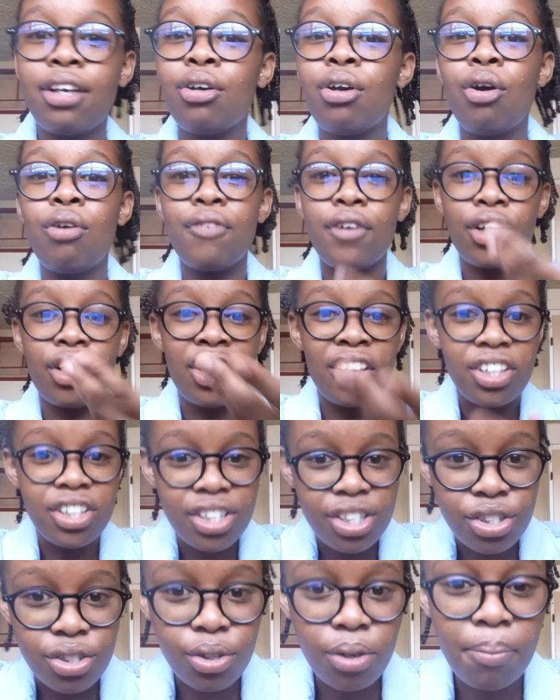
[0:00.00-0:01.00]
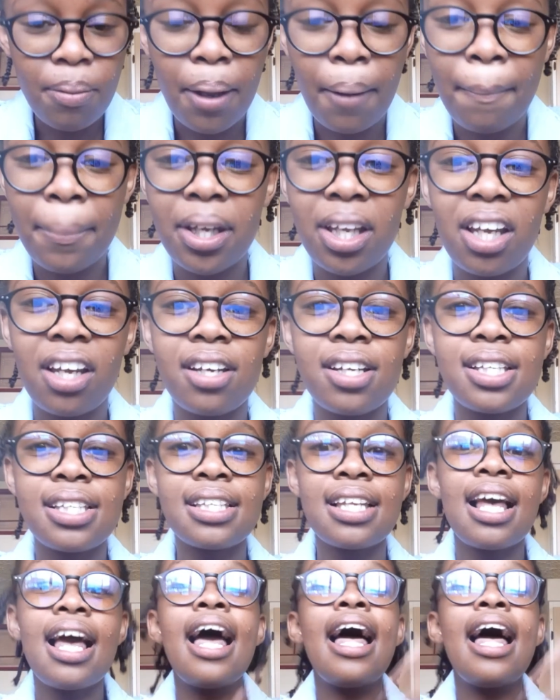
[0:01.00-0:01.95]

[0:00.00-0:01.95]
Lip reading: overconsuming, because